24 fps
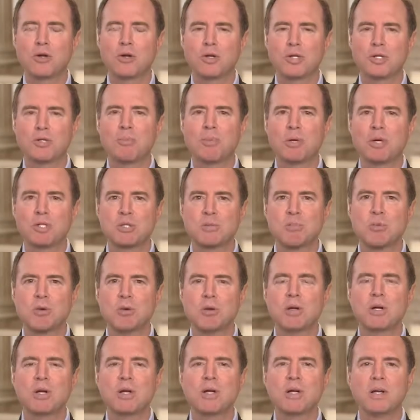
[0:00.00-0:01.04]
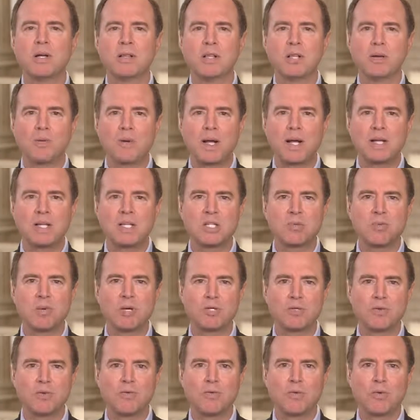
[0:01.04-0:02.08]
Kurdish Peshmerga and the Iraqi
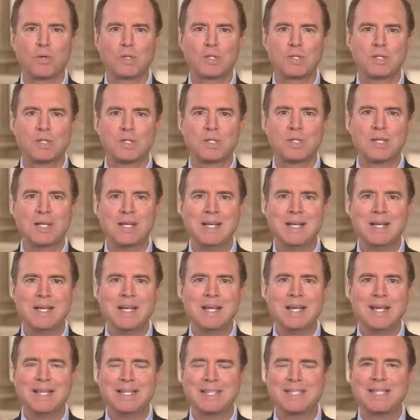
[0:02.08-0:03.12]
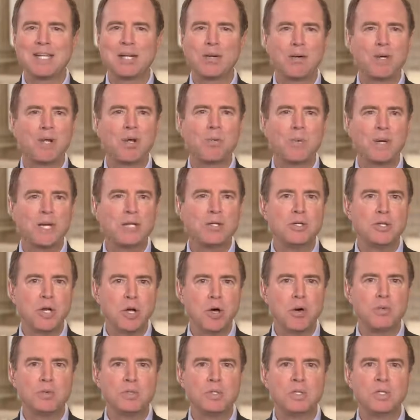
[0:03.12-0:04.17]
Special Forces. In Syria, we
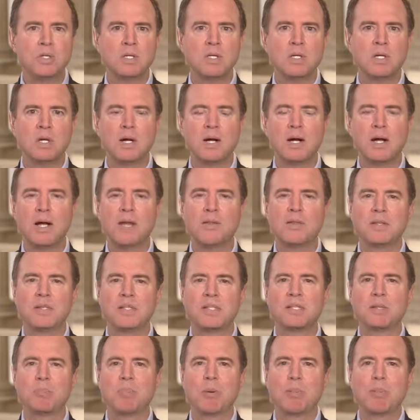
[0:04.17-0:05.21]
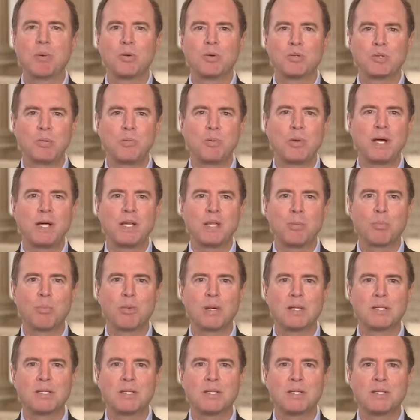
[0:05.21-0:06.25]
don't, and this is a proposal by the
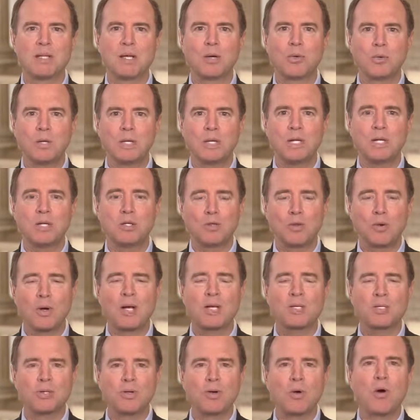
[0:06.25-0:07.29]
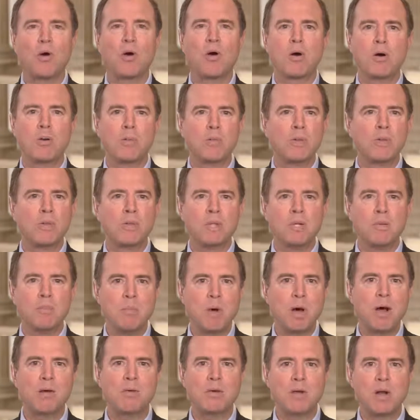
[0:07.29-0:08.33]
president that we try to arm the
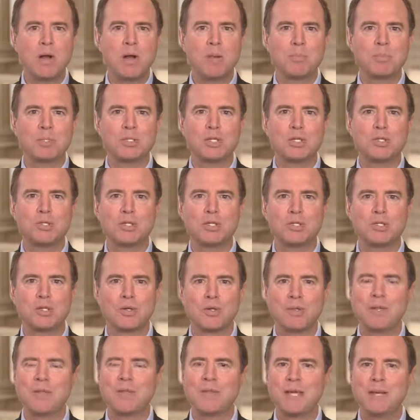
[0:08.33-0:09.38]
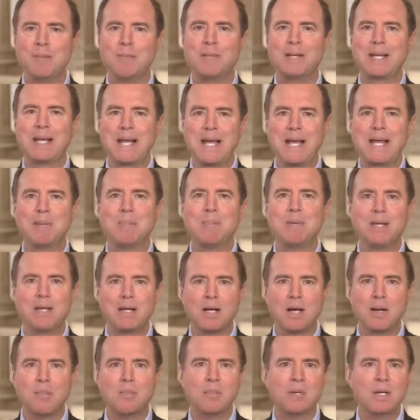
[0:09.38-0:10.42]
moderate opposition so that they can
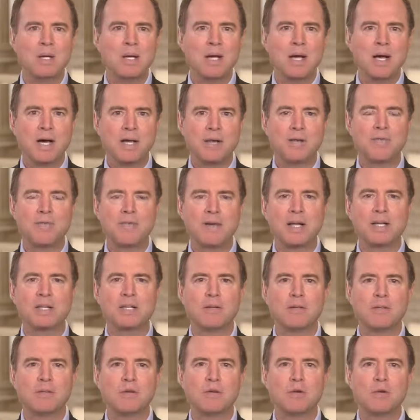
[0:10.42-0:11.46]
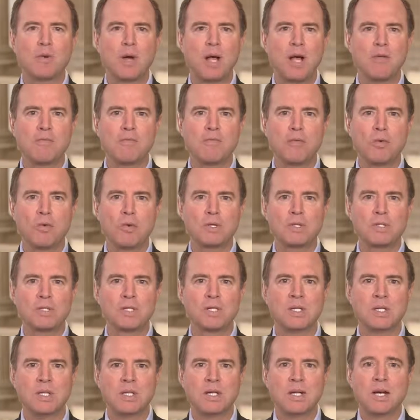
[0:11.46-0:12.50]
become an effective ground
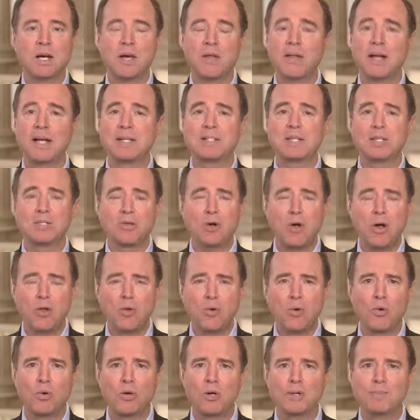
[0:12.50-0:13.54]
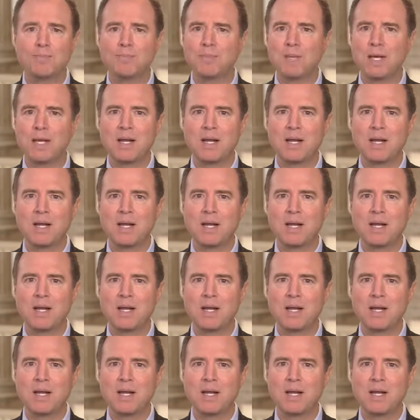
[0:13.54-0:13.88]
force. That's a tall order.